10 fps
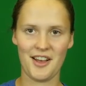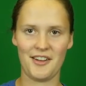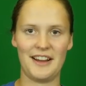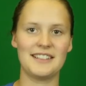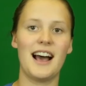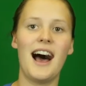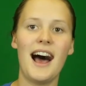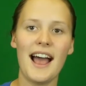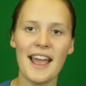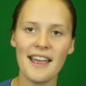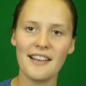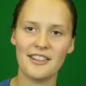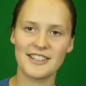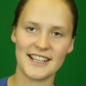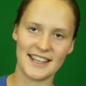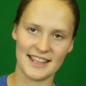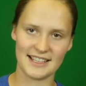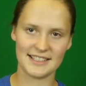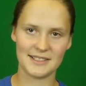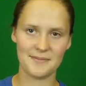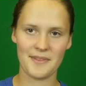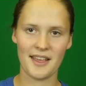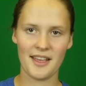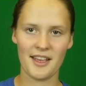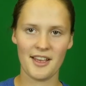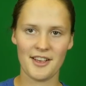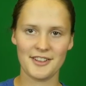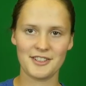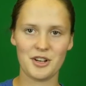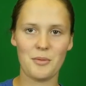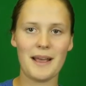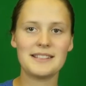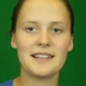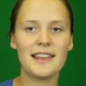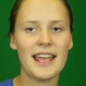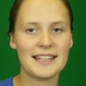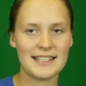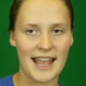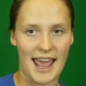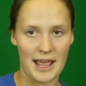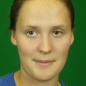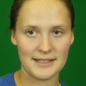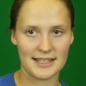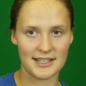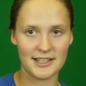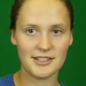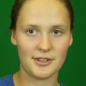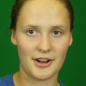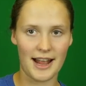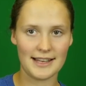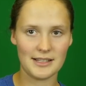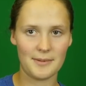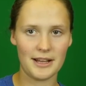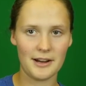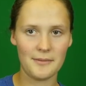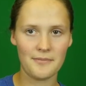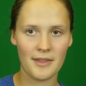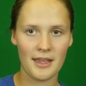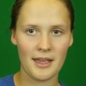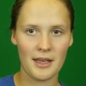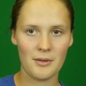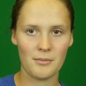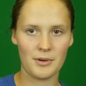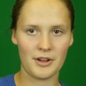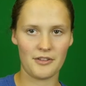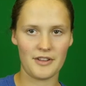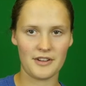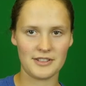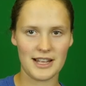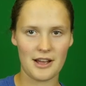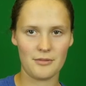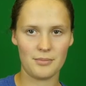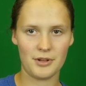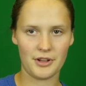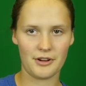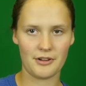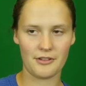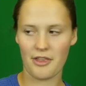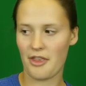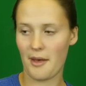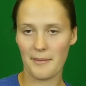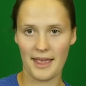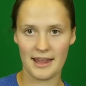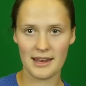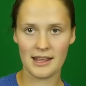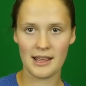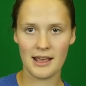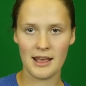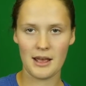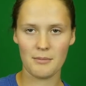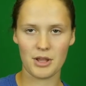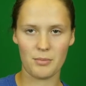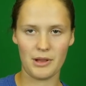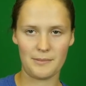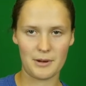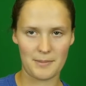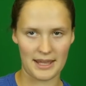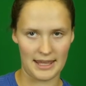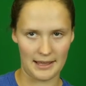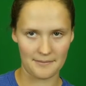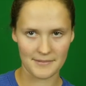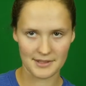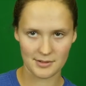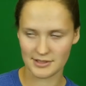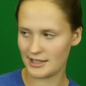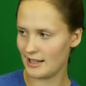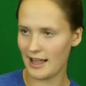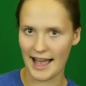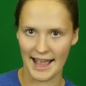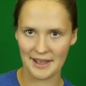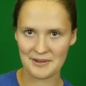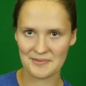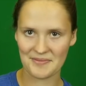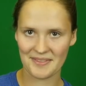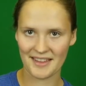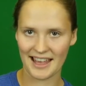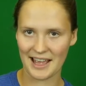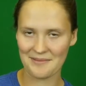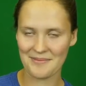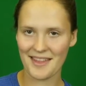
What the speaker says: All right, I looks like this. So basically it's an A position. So your hand is up here, put your fingers down, pull your thumb in, but you pull up your pinky. So it's a little I, okay?